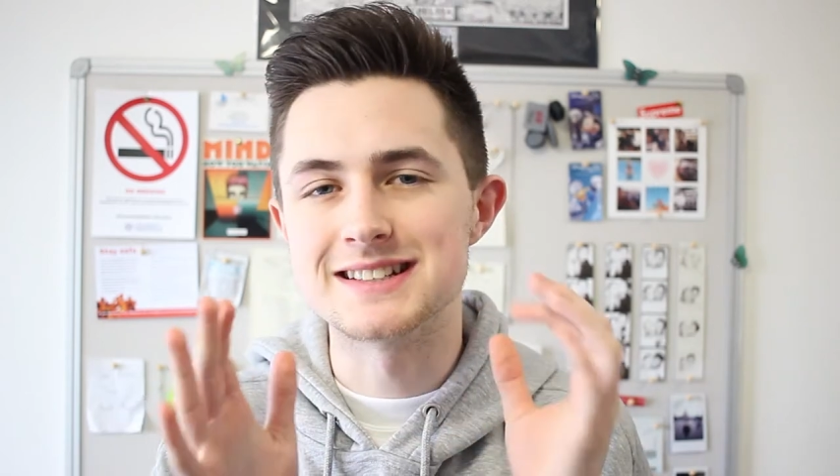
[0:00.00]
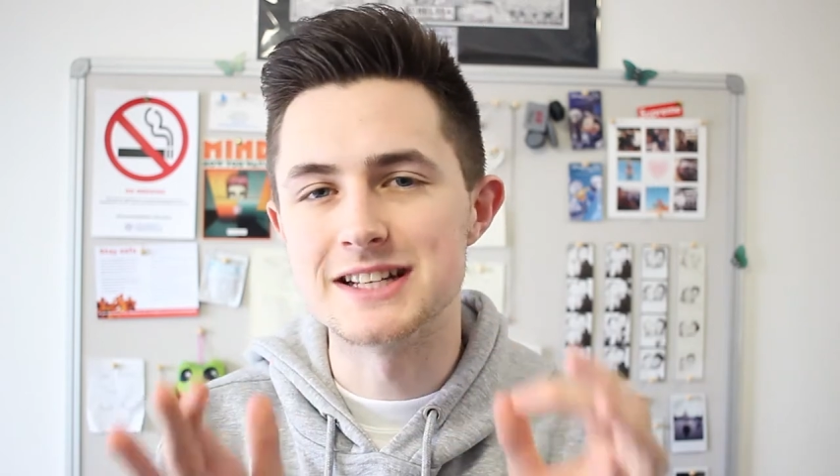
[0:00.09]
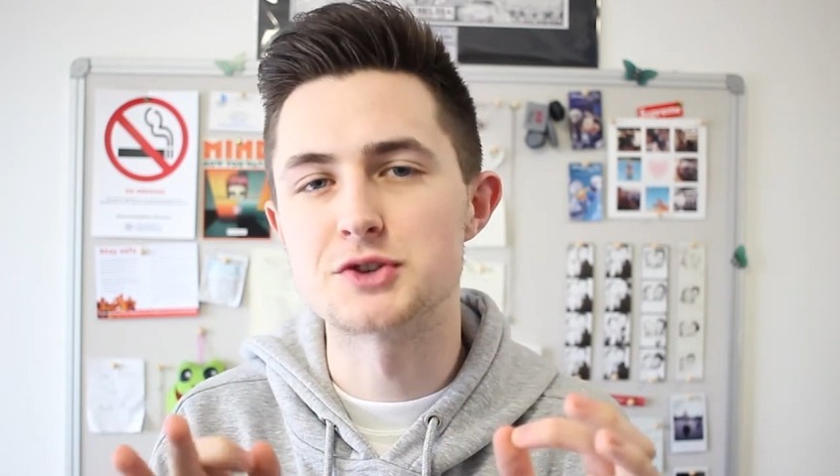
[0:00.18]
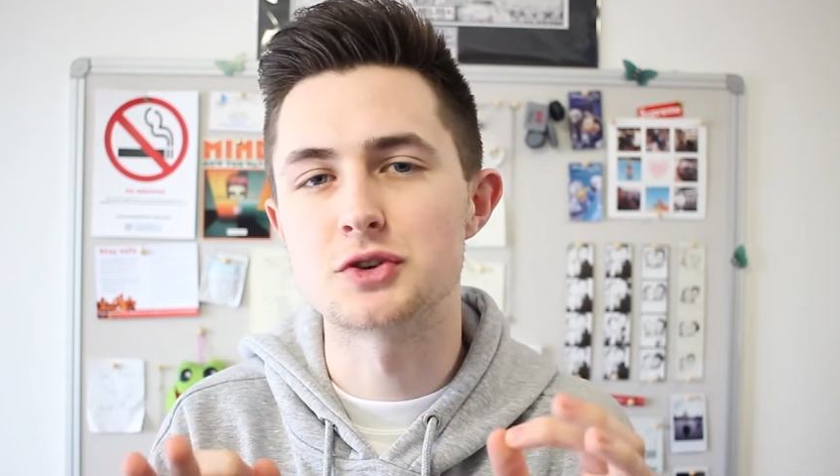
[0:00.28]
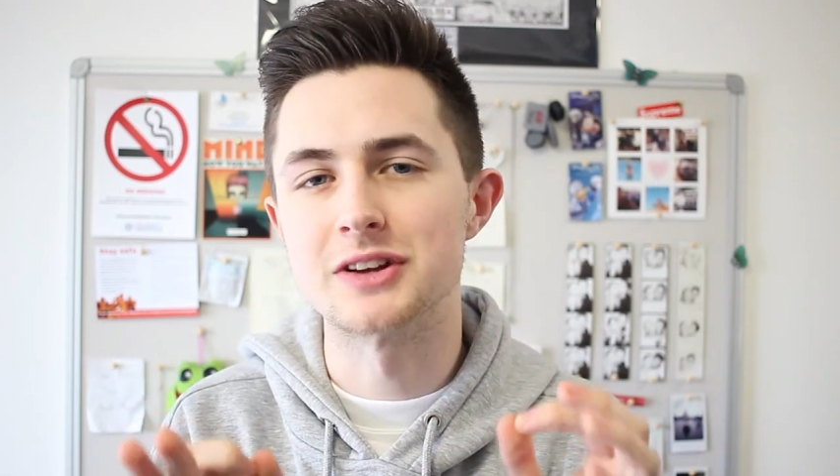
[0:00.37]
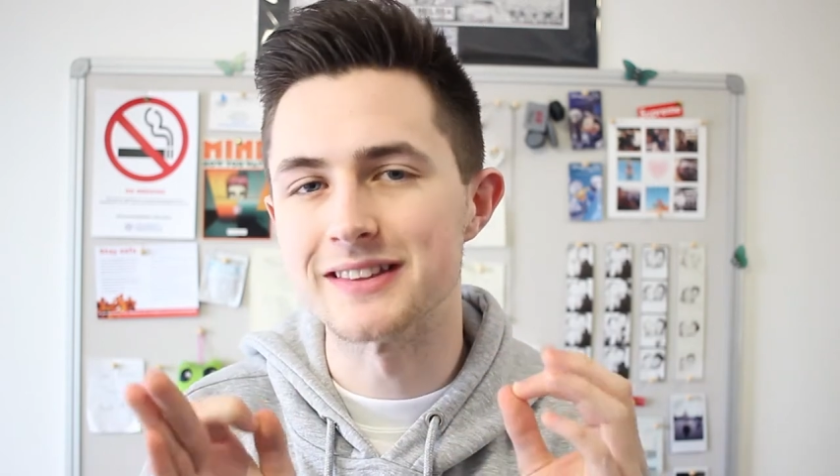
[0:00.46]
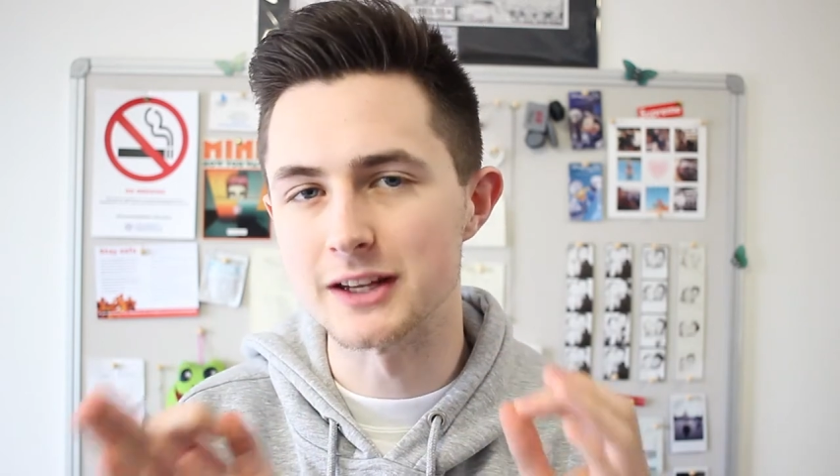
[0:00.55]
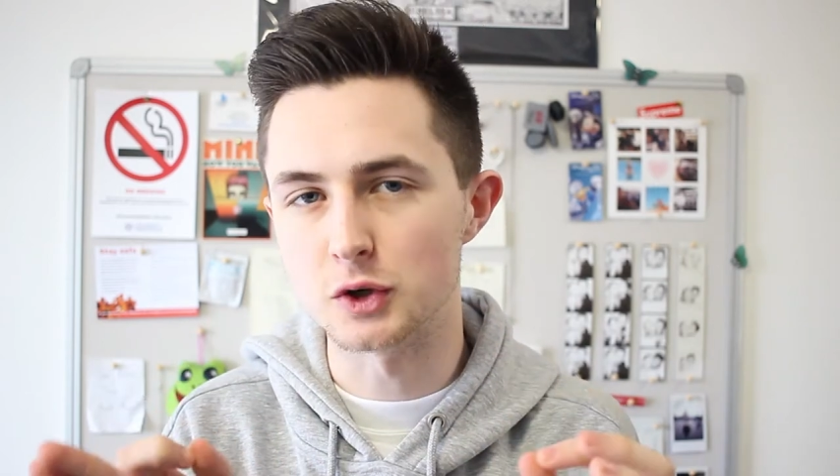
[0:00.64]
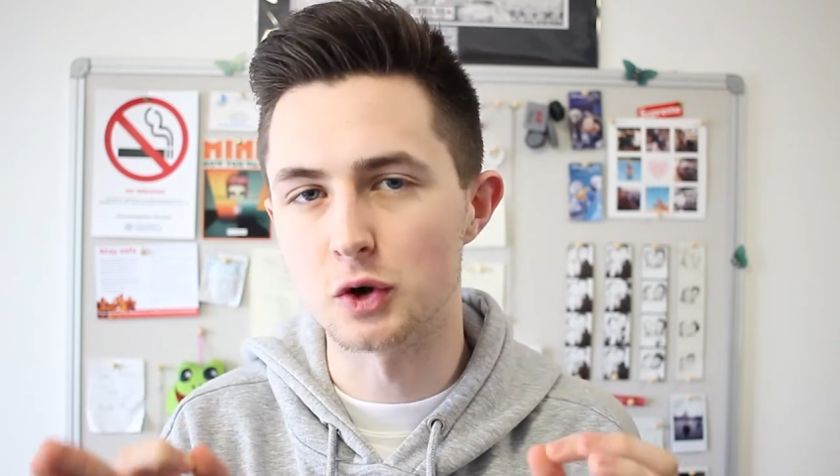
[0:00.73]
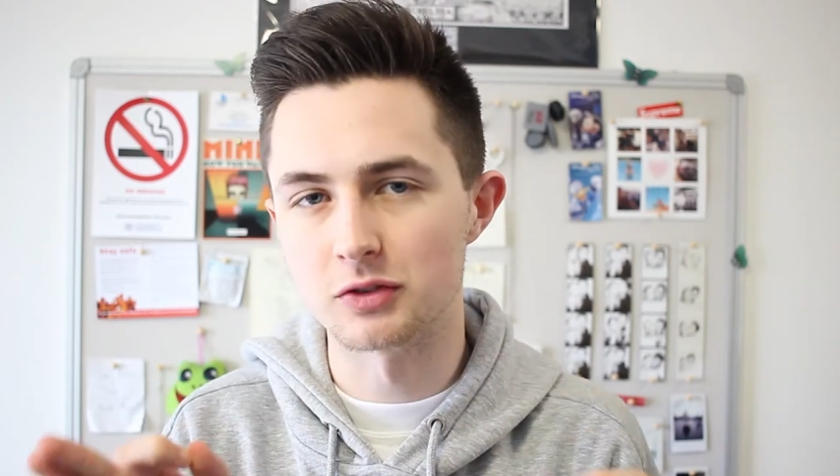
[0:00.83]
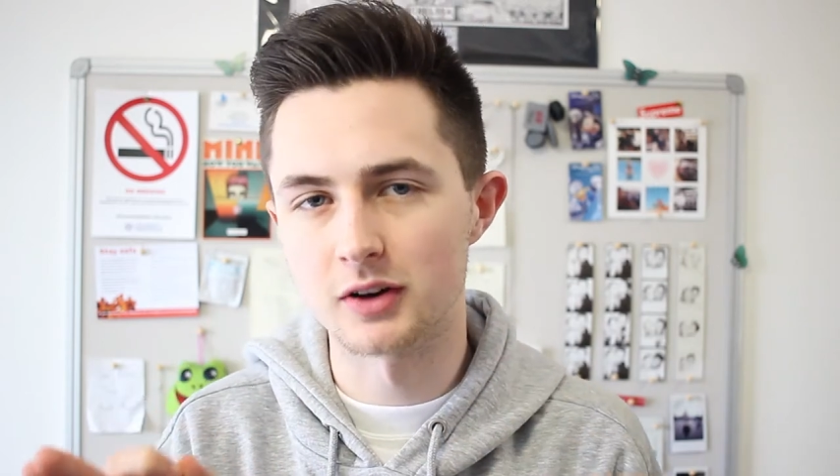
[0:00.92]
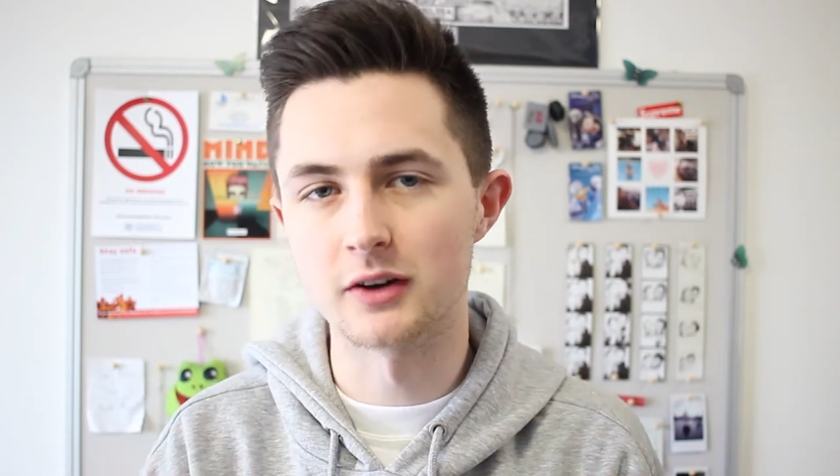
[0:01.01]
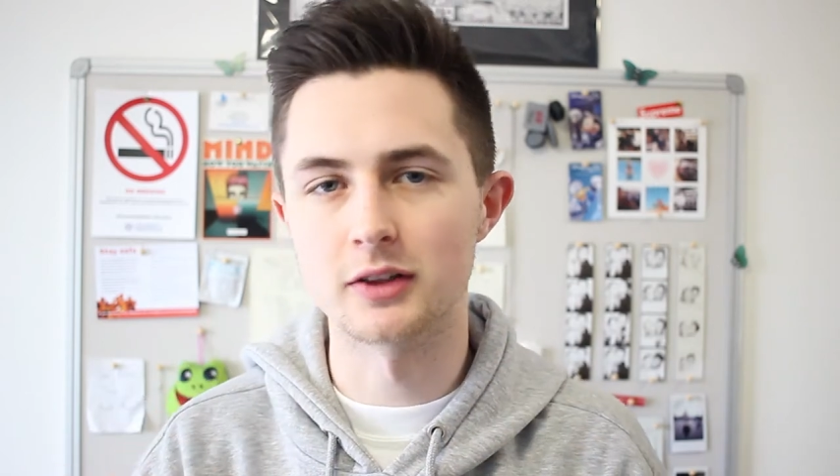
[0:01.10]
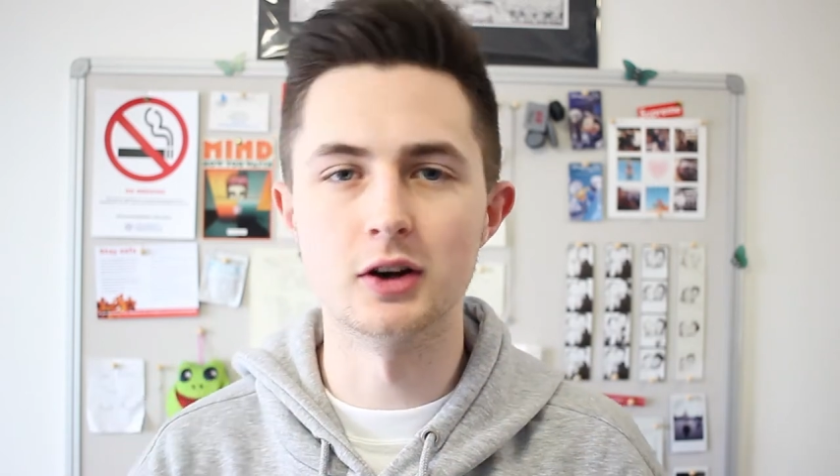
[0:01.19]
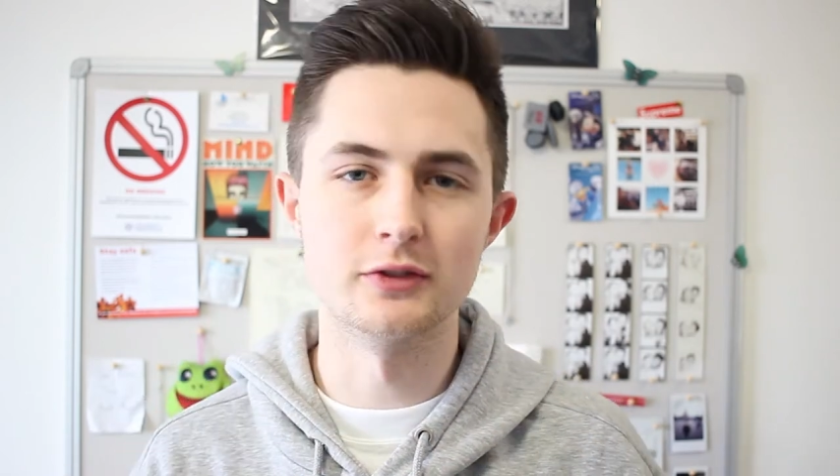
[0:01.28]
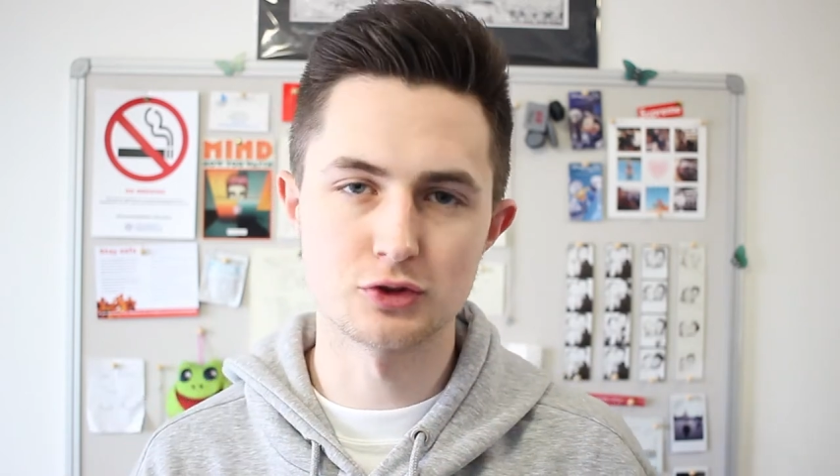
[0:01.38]
is literally the
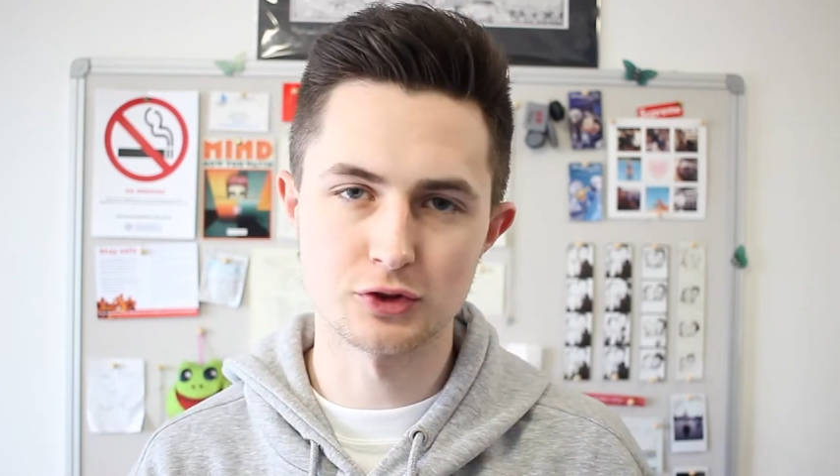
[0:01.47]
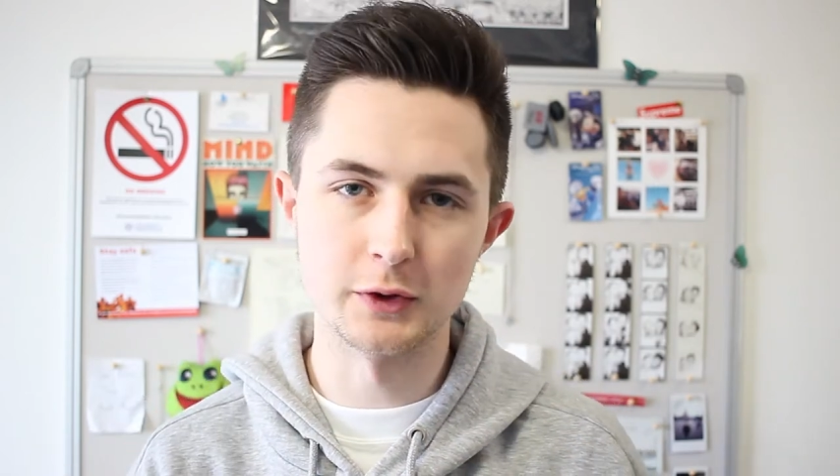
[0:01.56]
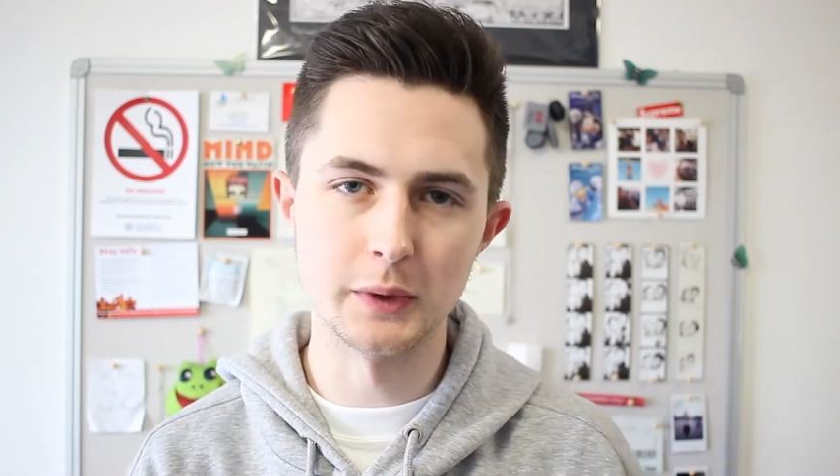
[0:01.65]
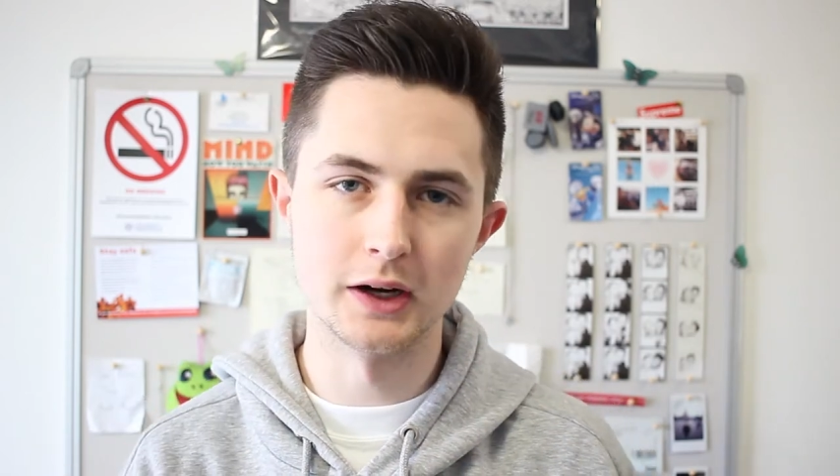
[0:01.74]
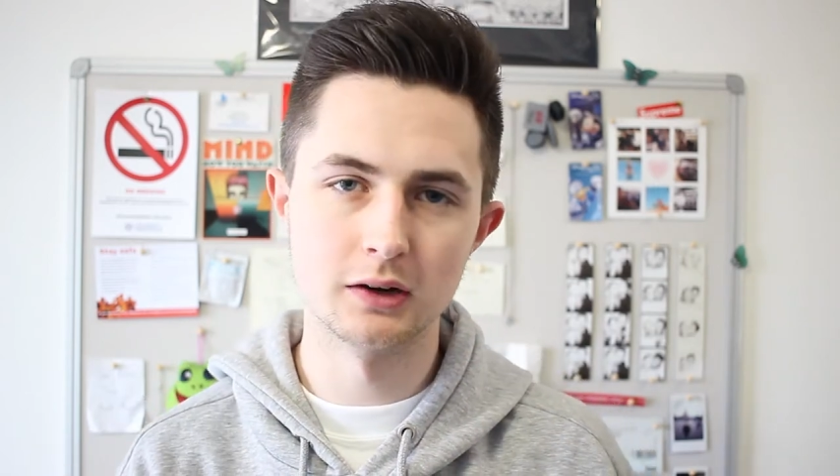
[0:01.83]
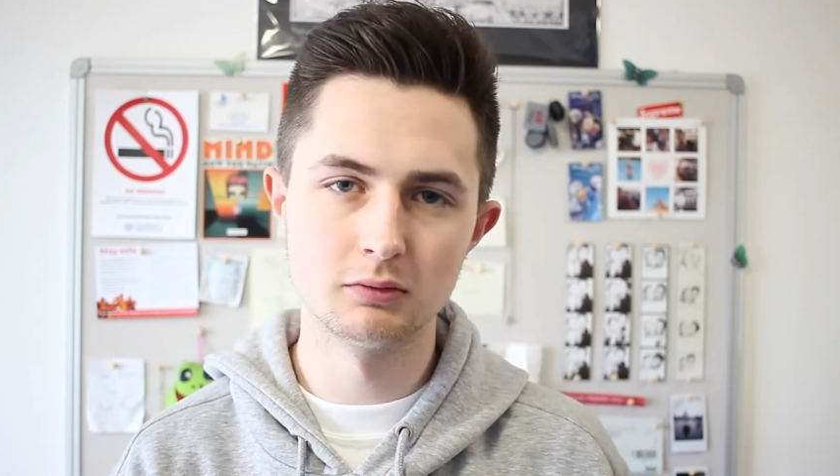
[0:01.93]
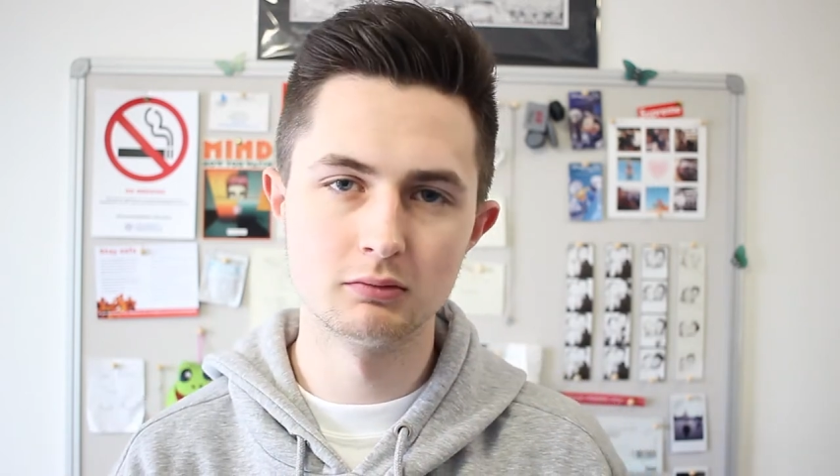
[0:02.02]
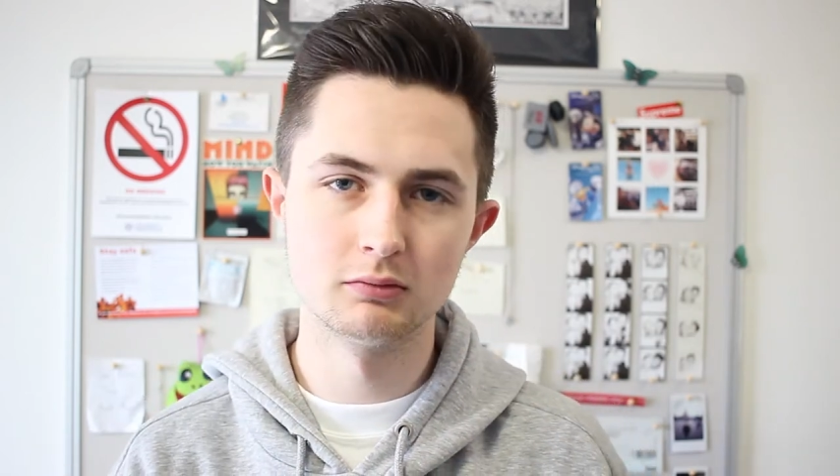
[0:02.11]
godfather of streetwear.